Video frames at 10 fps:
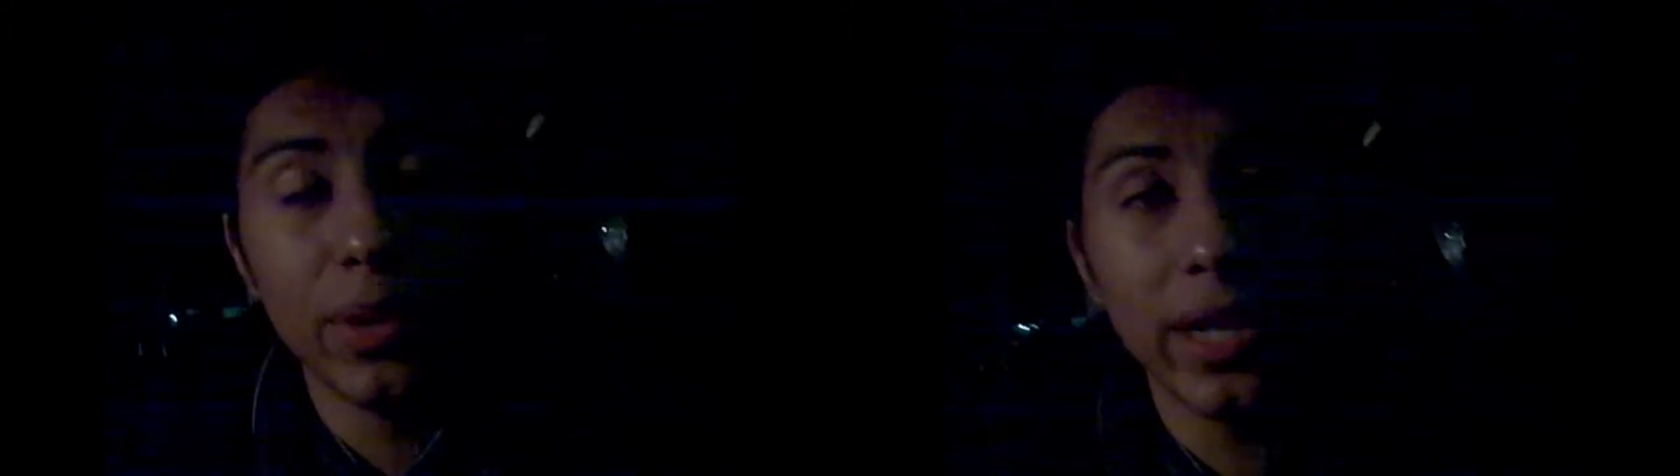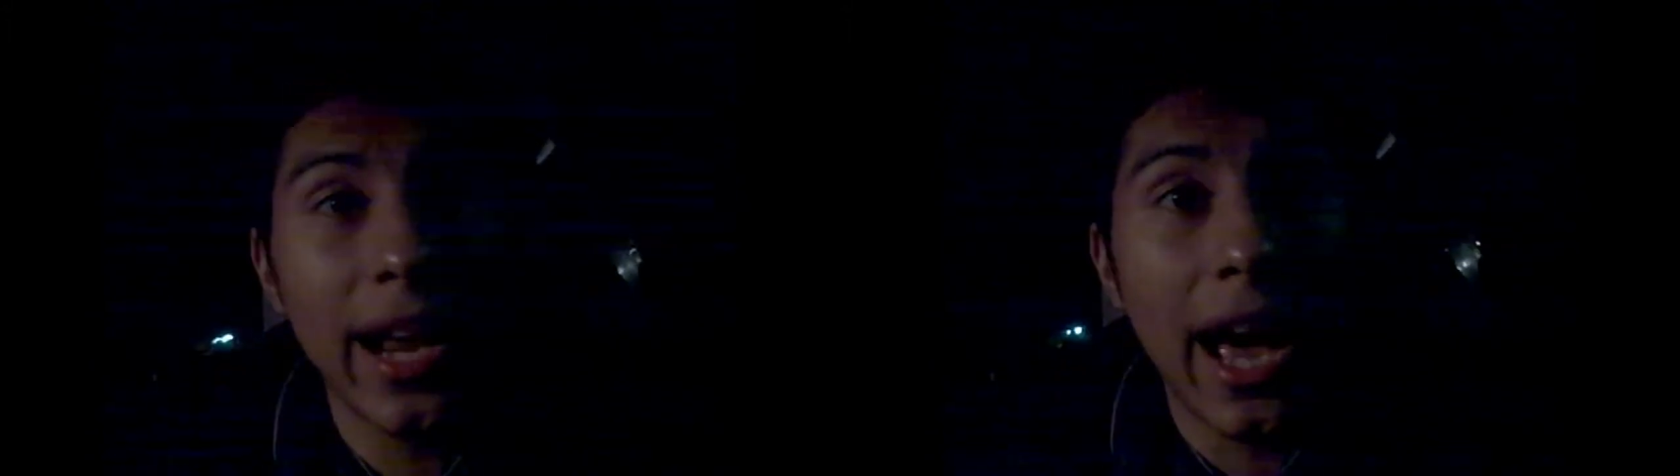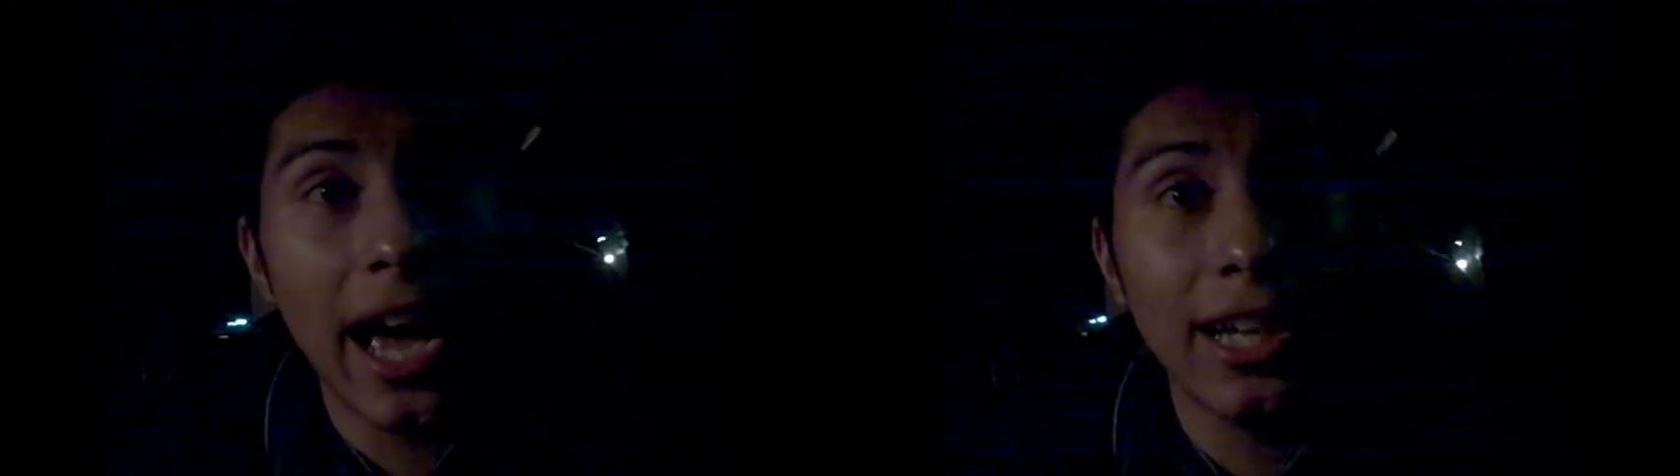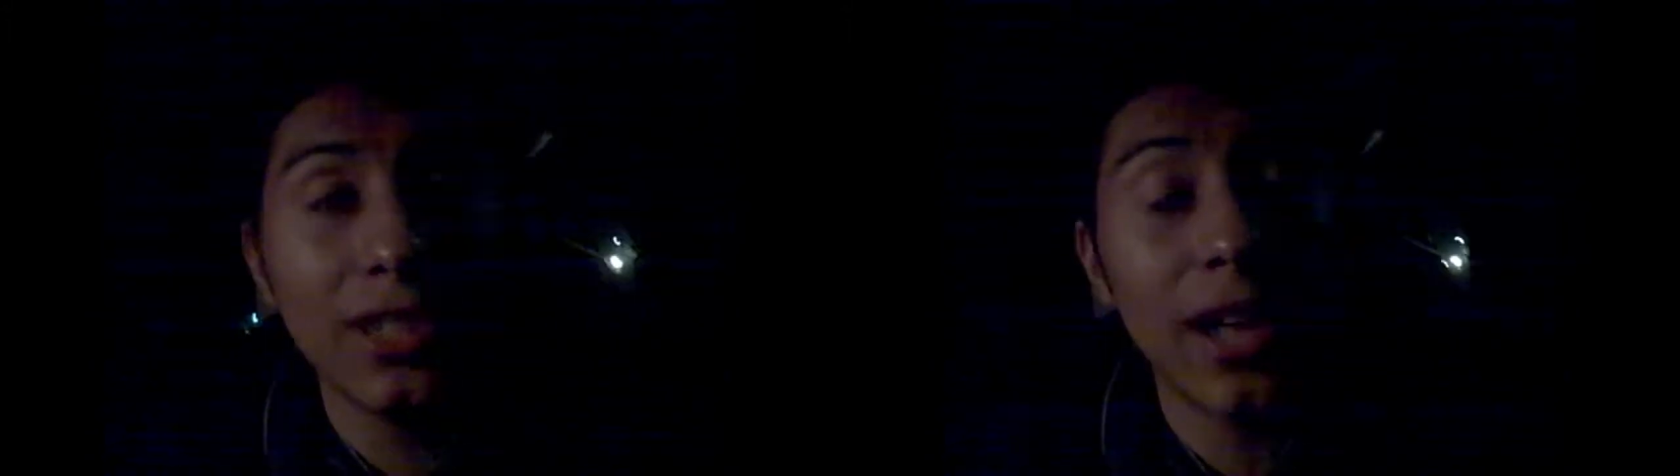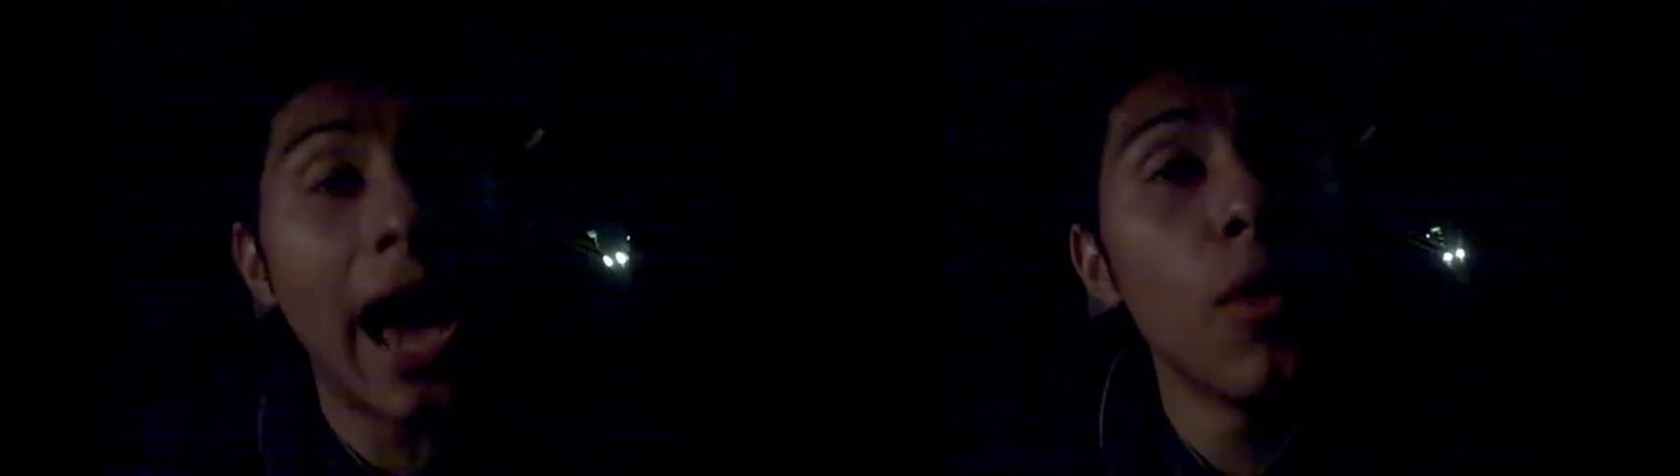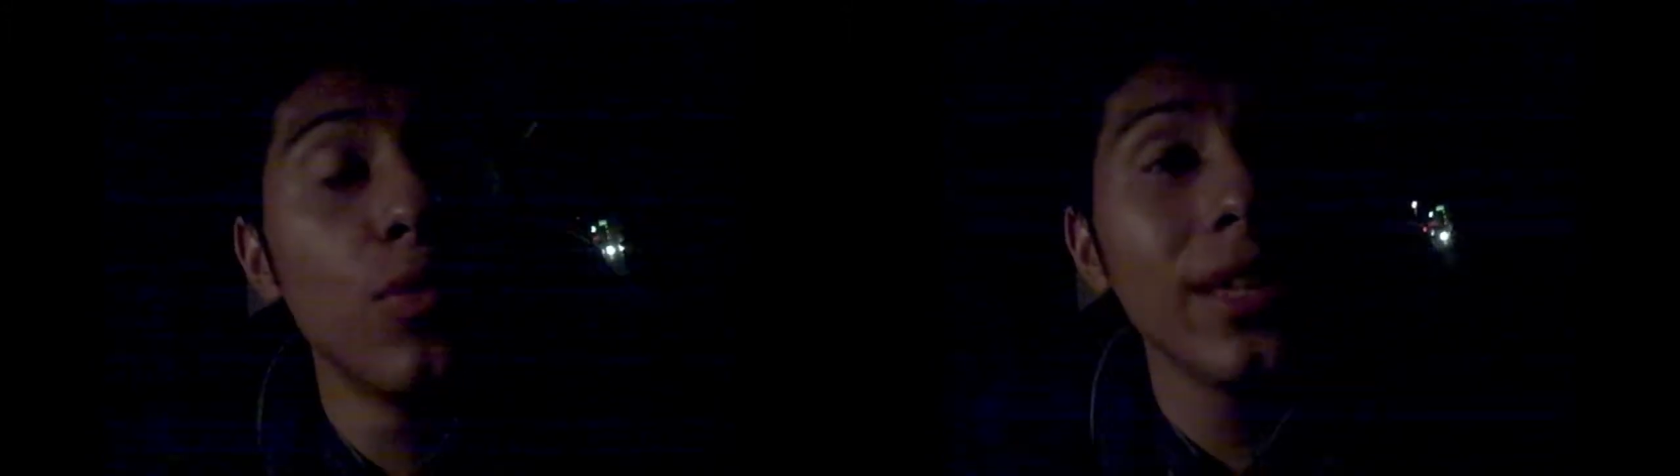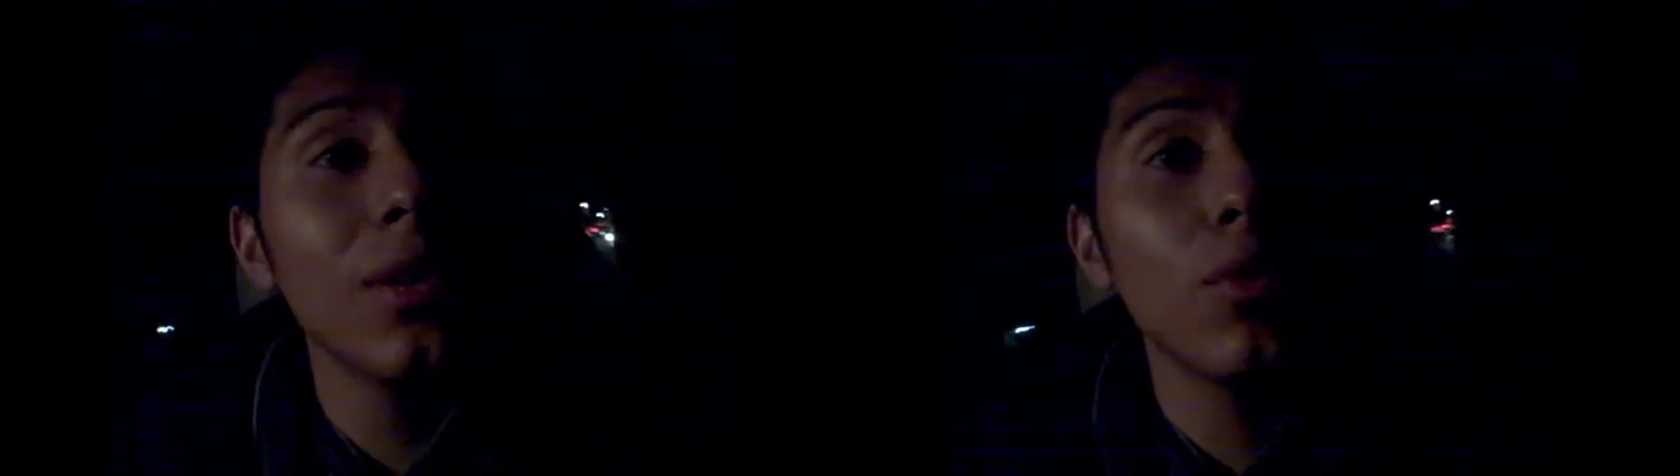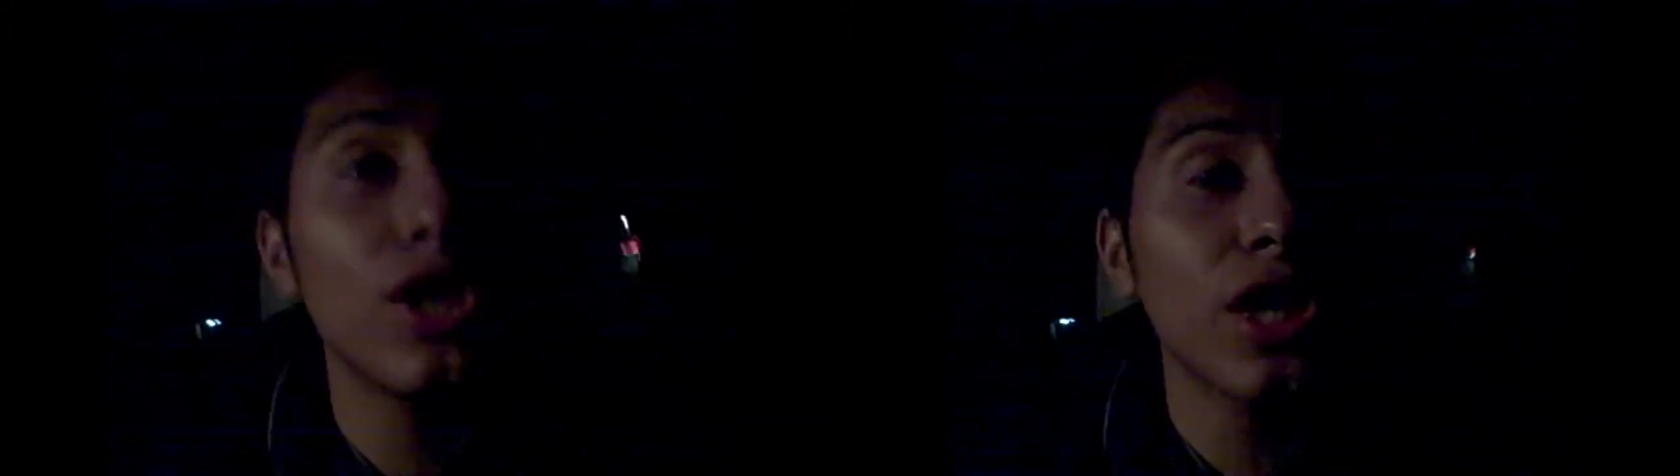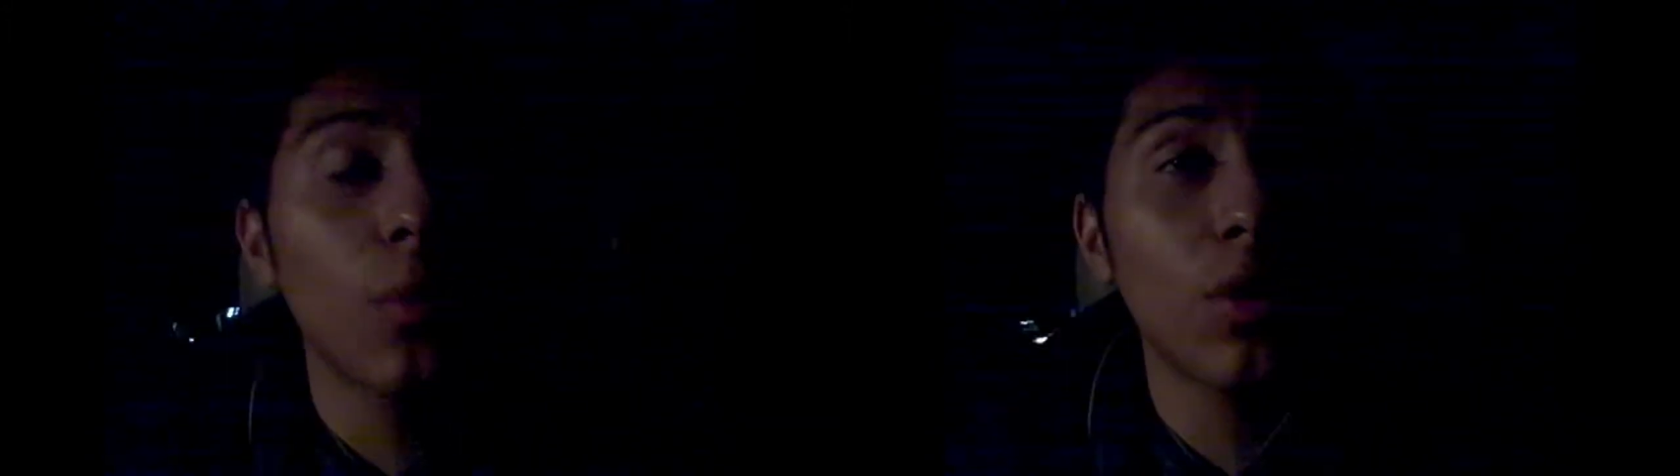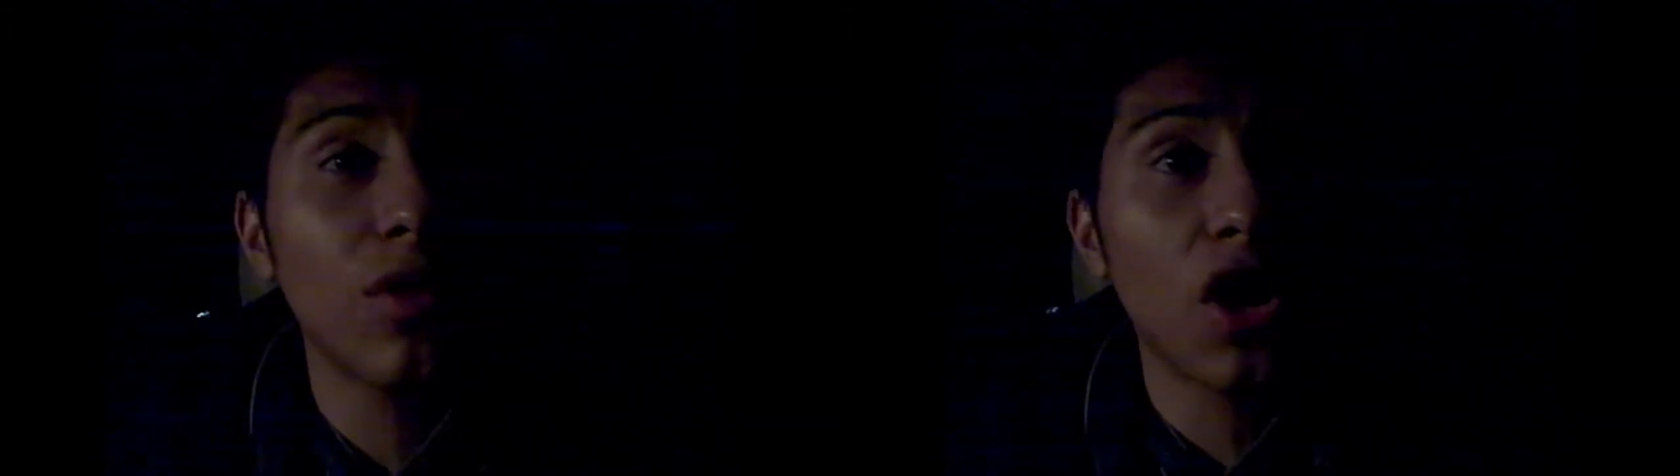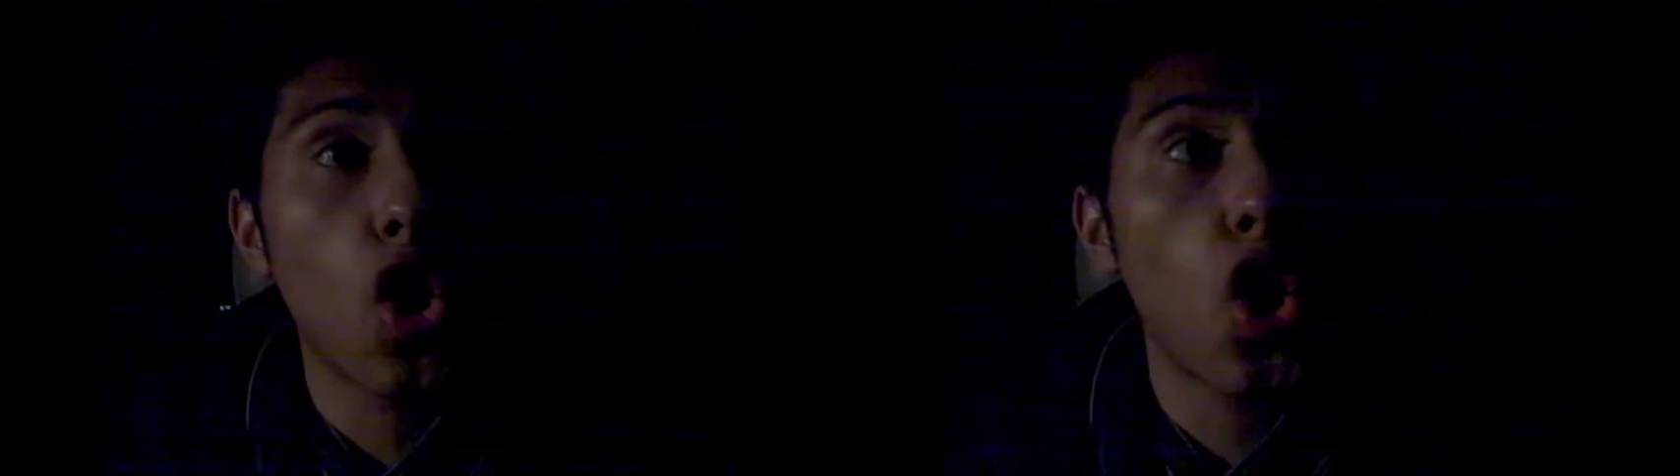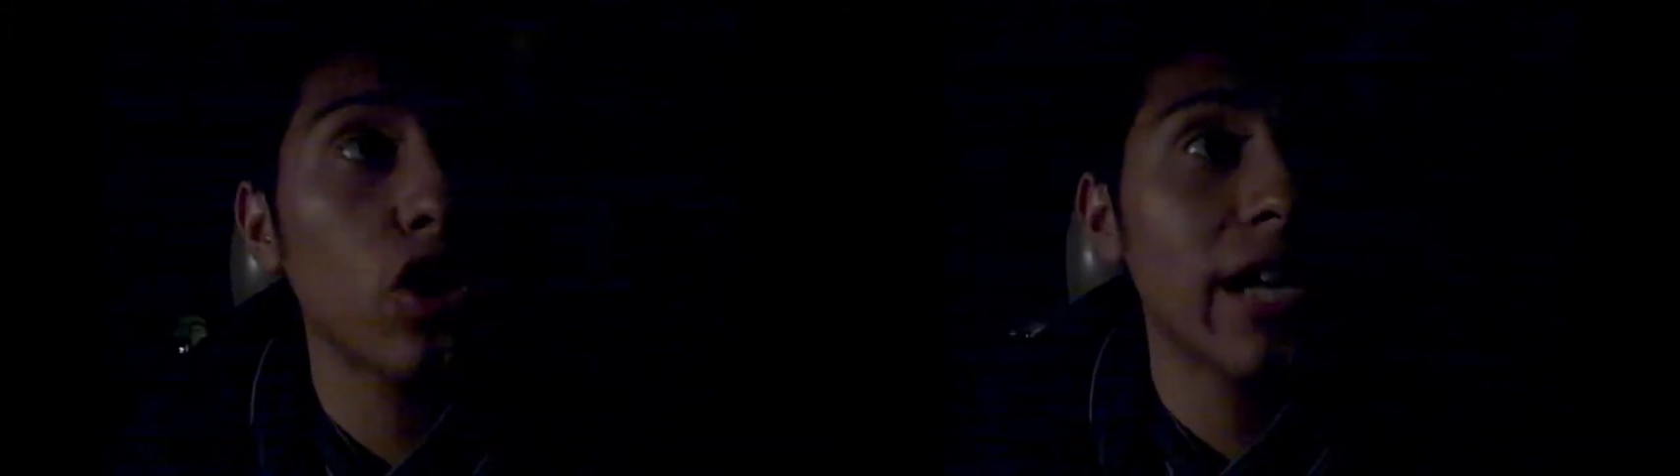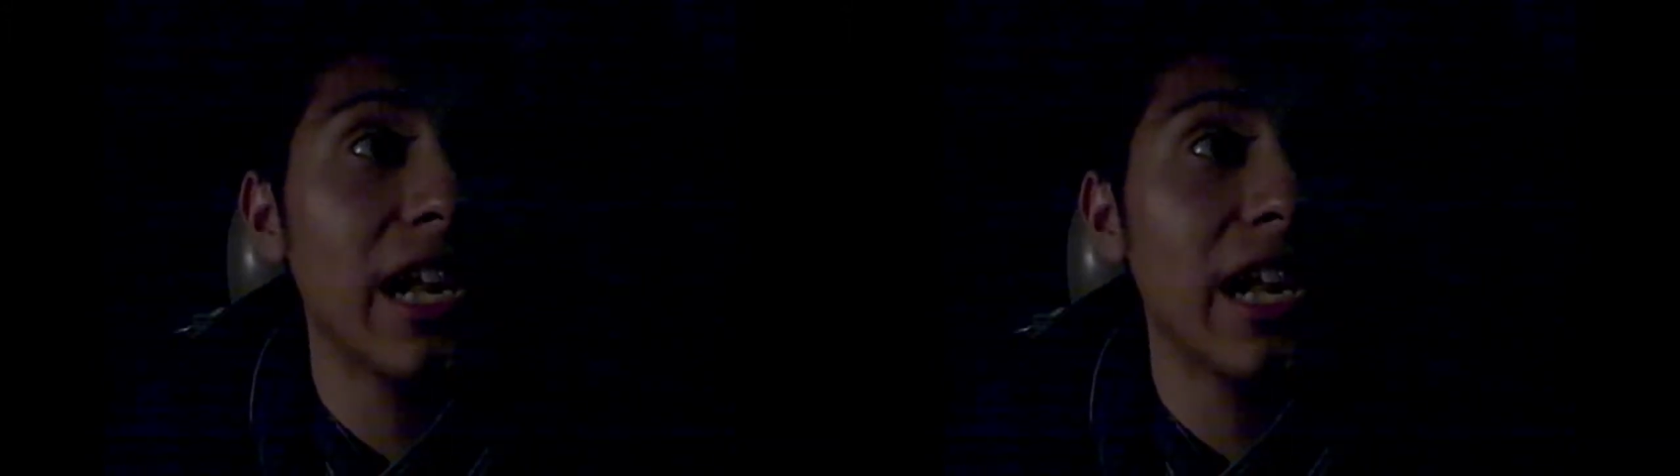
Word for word: but I I really wish I would have like honked